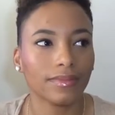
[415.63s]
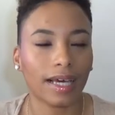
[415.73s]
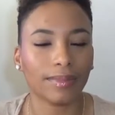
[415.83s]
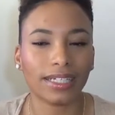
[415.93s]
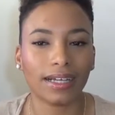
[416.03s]

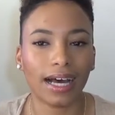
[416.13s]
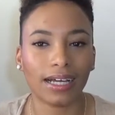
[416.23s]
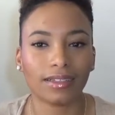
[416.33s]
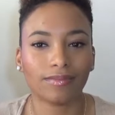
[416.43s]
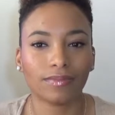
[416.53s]
I mean,
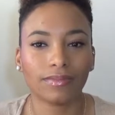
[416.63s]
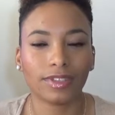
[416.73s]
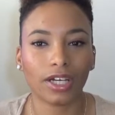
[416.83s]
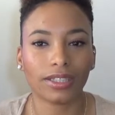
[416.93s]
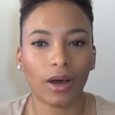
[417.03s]
I
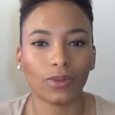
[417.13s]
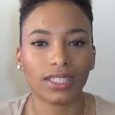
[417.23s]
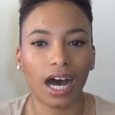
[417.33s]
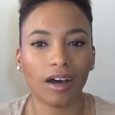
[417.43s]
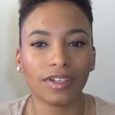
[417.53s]
thought that was
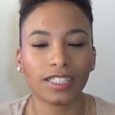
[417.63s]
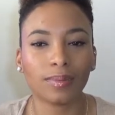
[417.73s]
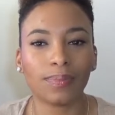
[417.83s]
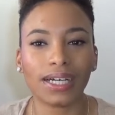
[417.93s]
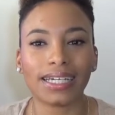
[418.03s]

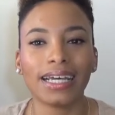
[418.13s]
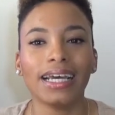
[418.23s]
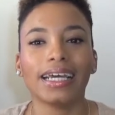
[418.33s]
obvious, but